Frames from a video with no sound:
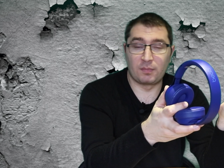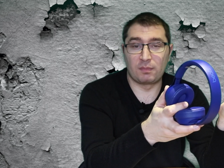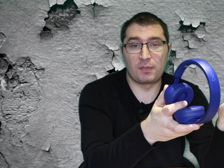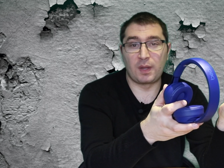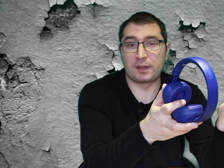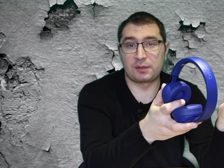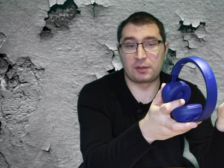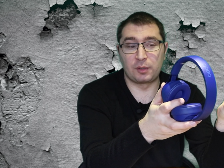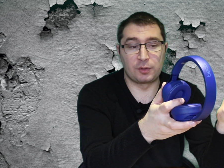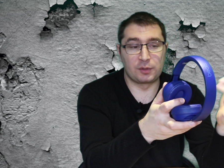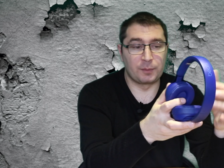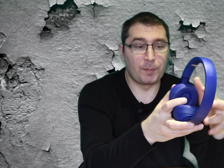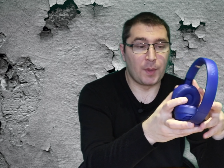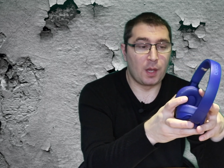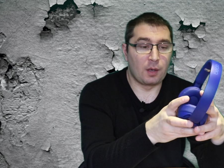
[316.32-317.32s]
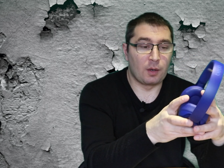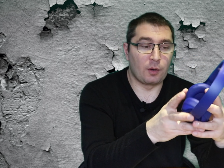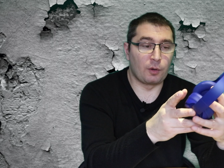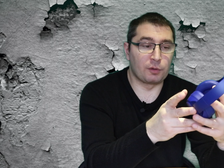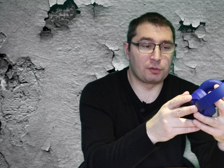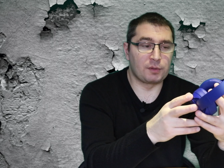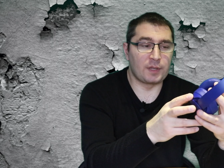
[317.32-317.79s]
That's good.
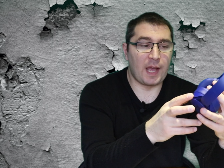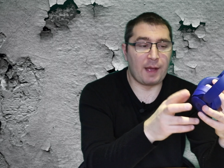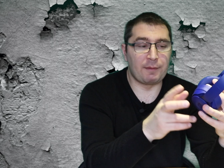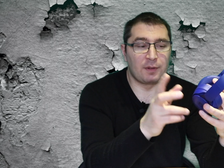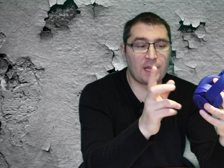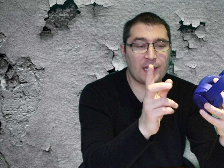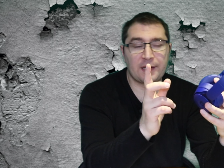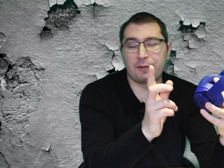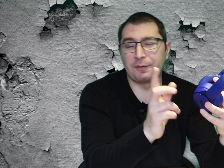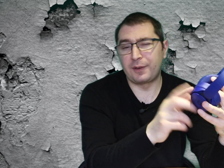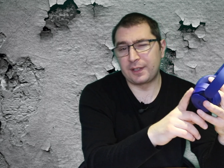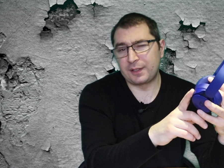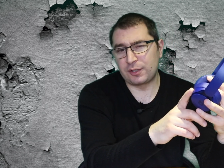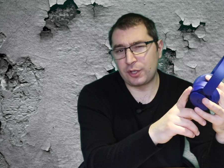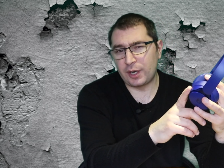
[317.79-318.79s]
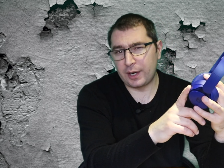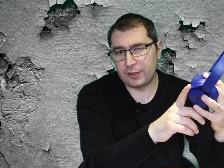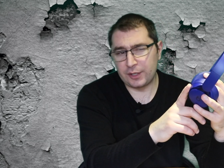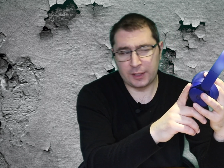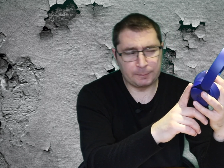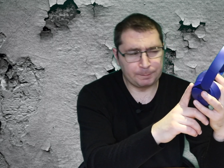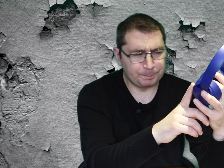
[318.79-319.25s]
Also, they have like a fast
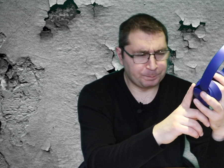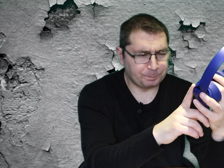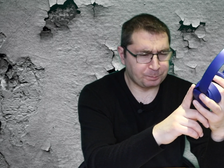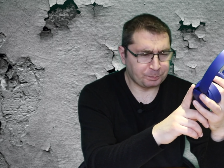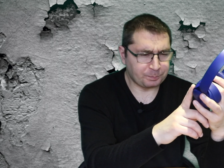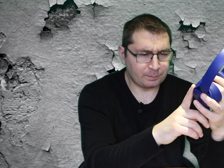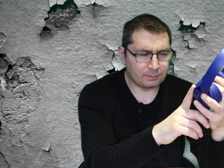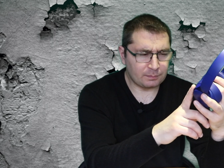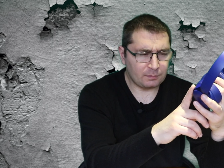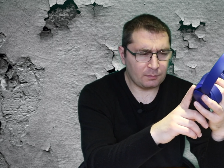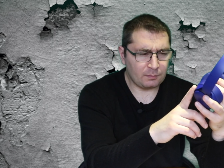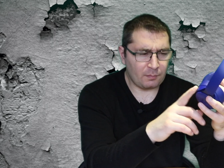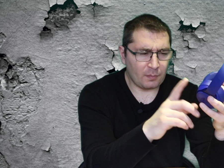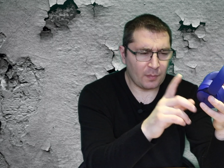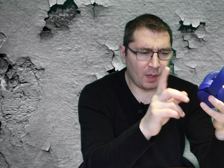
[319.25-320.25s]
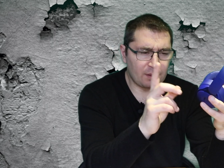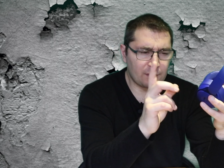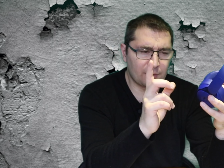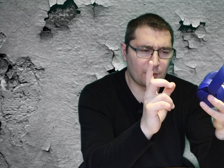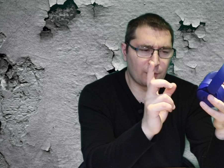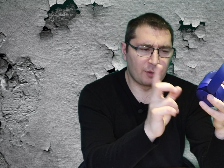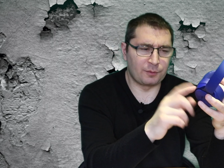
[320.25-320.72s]
charging,
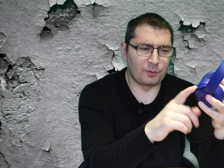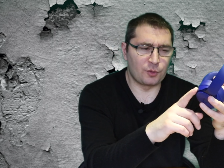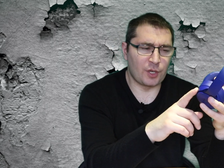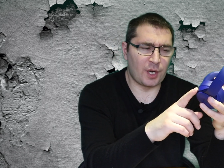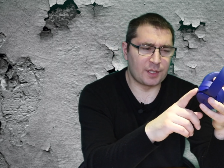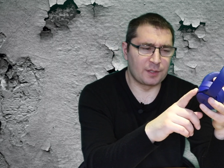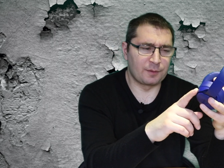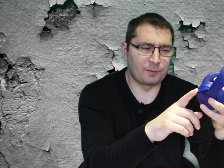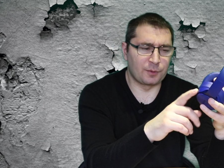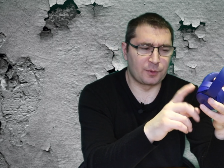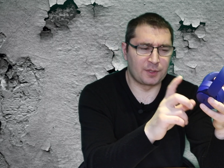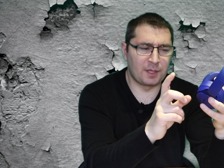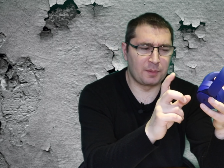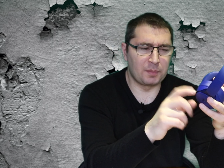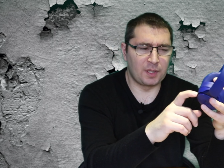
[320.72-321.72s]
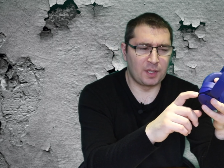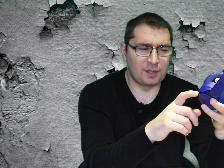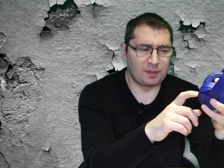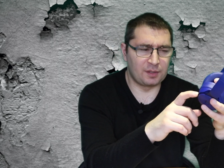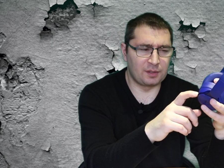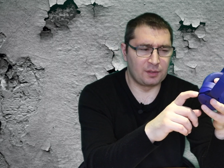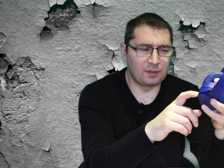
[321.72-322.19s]
so if you charge them for 10
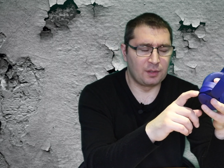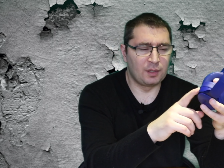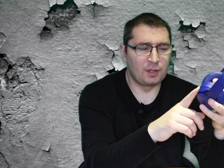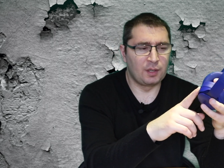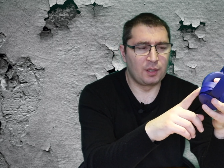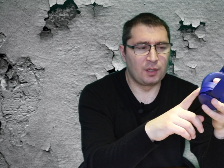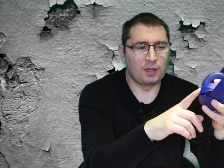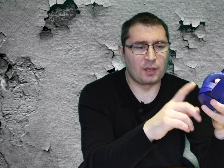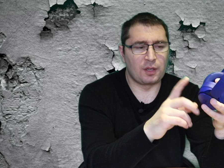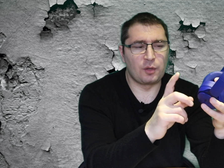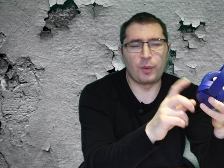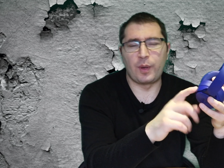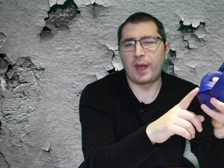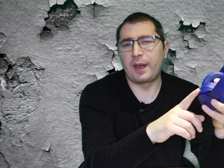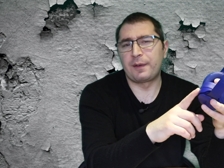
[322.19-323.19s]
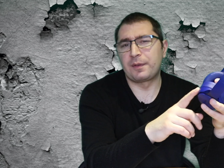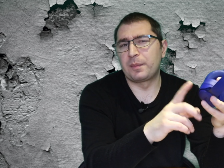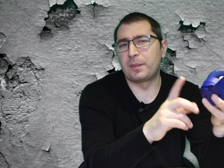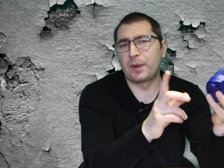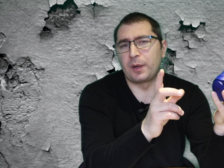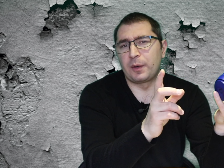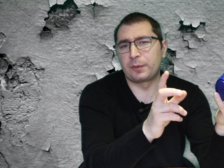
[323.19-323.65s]
minutes, you have
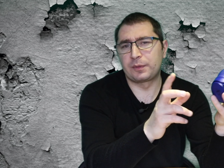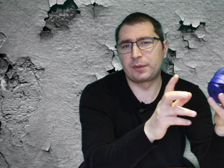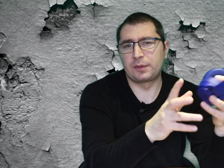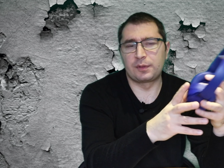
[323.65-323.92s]
about